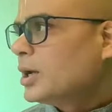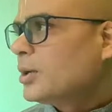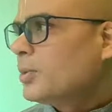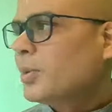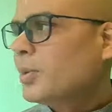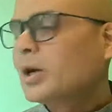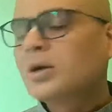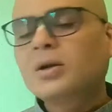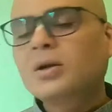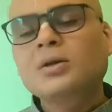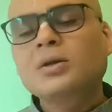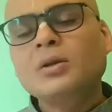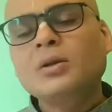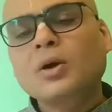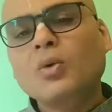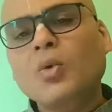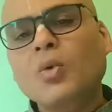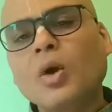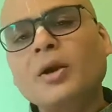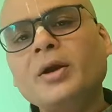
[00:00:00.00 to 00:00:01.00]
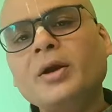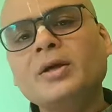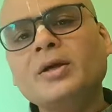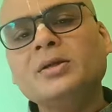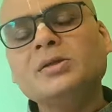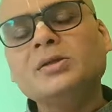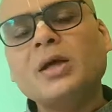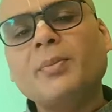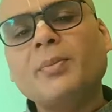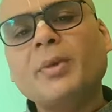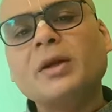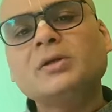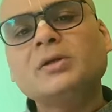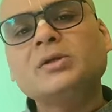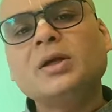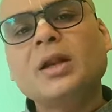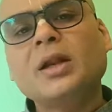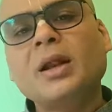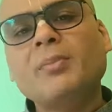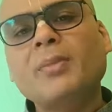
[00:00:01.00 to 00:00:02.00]
But the qualities are
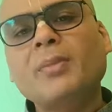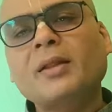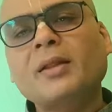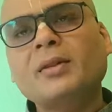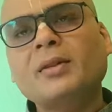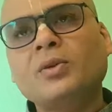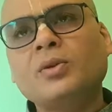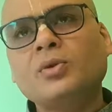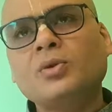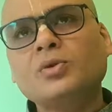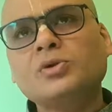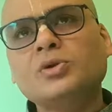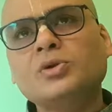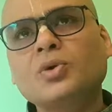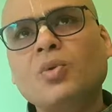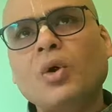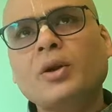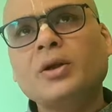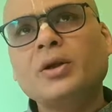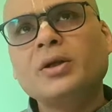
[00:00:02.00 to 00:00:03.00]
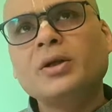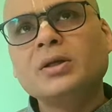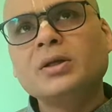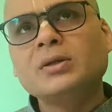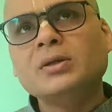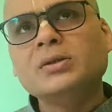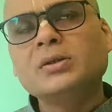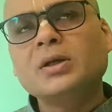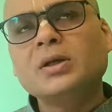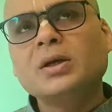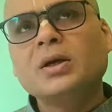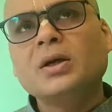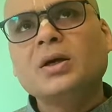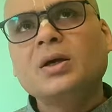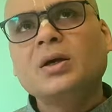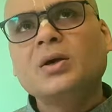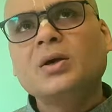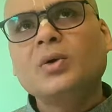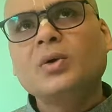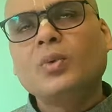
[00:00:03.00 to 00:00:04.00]
mentioned, and by those qualities,
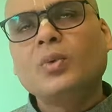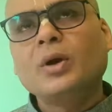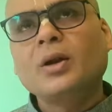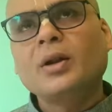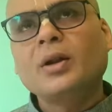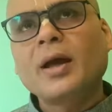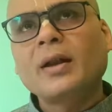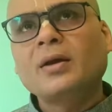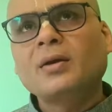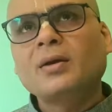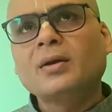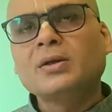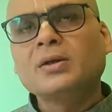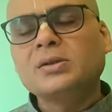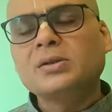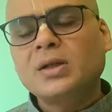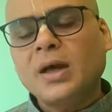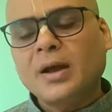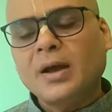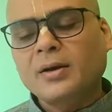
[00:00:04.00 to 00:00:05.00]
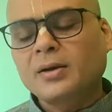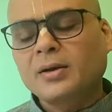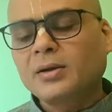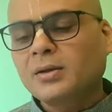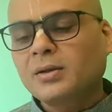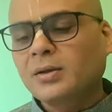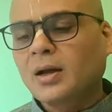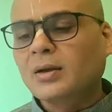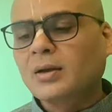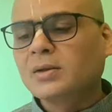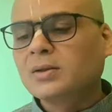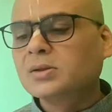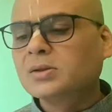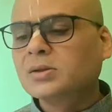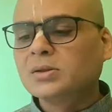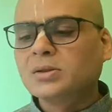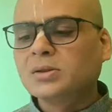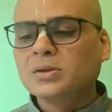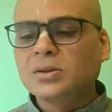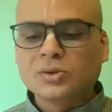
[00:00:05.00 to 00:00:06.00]
one can understand that this
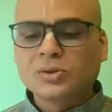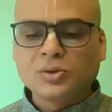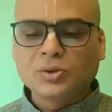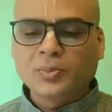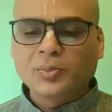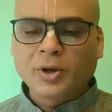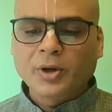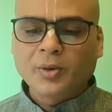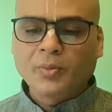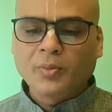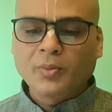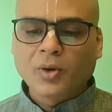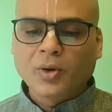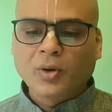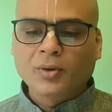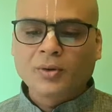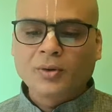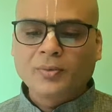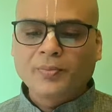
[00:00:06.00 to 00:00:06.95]
is the Supreme Lord.